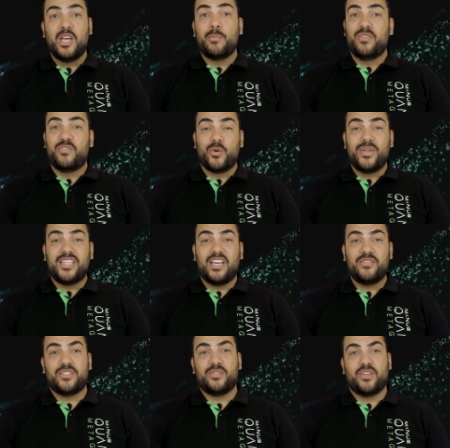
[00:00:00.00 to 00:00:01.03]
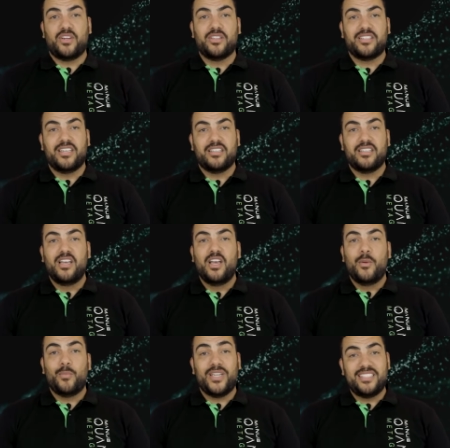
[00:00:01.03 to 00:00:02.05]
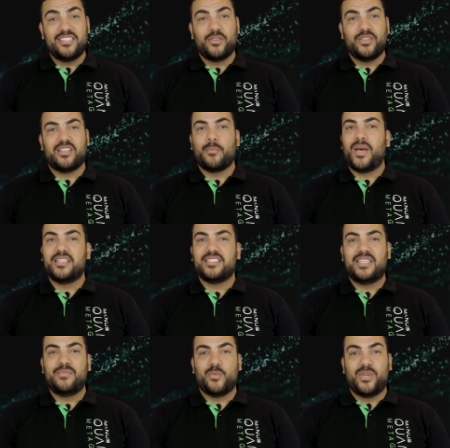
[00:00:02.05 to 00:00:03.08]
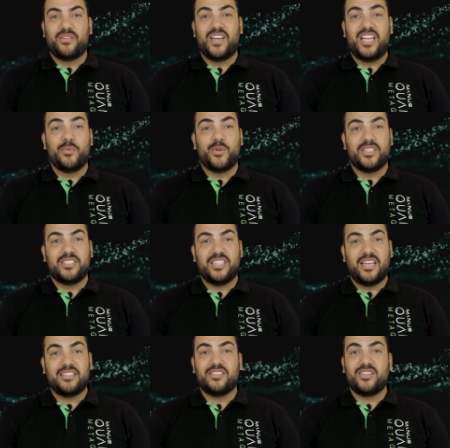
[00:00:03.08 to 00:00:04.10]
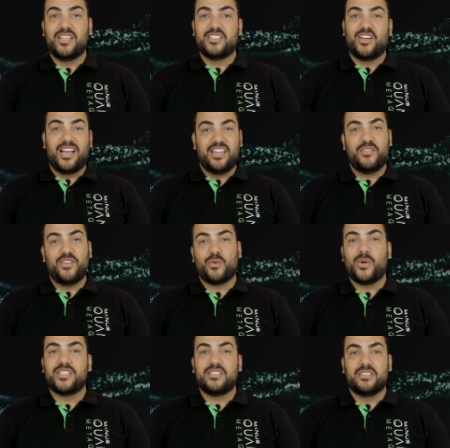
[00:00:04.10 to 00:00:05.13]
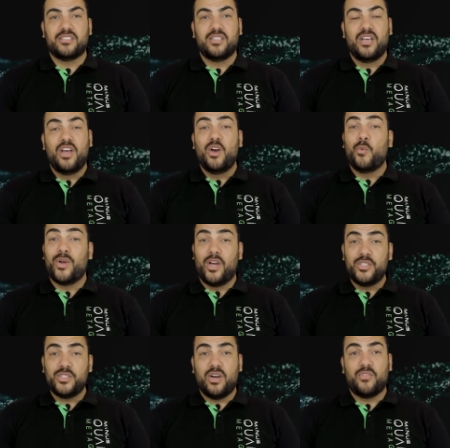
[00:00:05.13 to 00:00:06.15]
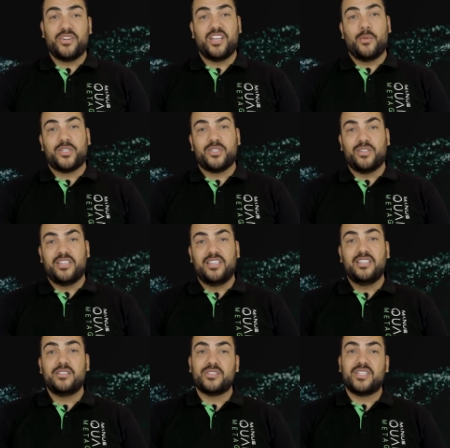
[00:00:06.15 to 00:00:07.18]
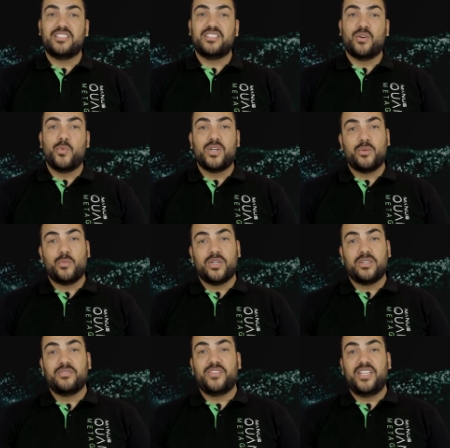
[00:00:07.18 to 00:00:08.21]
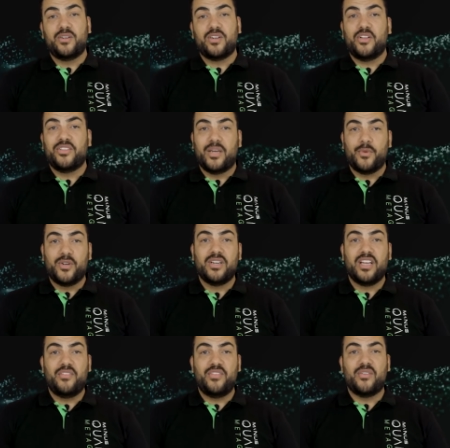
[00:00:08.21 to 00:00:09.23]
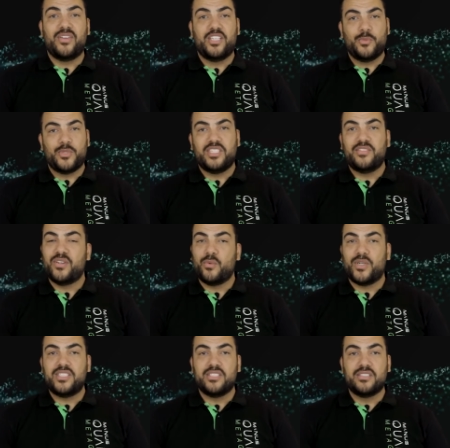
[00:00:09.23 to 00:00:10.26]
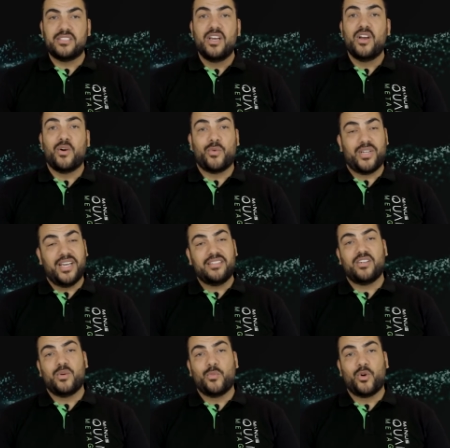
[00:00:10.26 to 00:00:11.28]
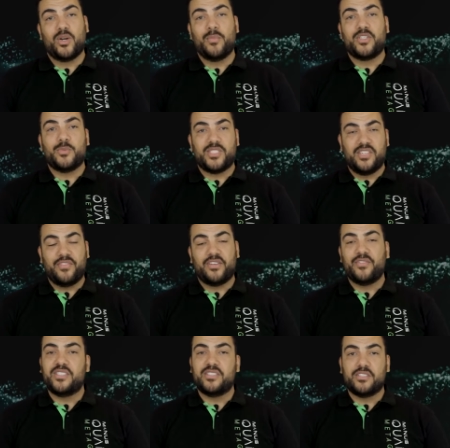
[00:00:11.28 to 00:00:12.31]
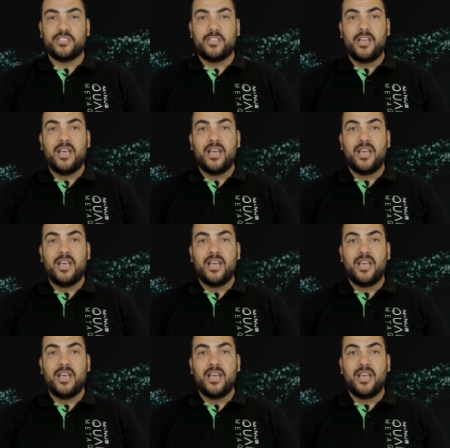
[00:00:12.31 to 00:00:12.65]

Before we dive into the content, please know that the MANUS team will be available in the chat to answer any of your questions. We also offer the opportunity to schedule a one-on-one video call demo if you have any specific questions or would like to know more about specific features.